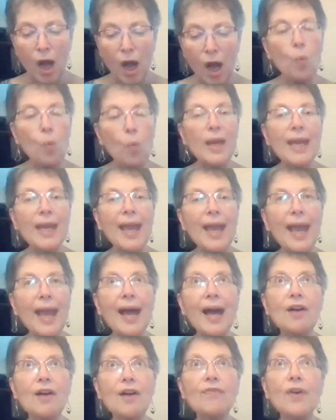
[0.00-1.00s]
We
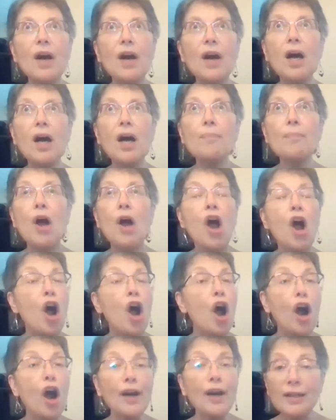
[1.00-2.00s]
have
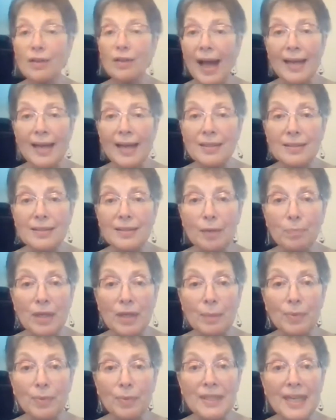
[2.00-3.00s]
art classes that
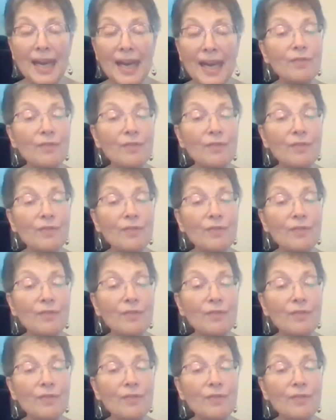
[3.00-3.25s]
people take.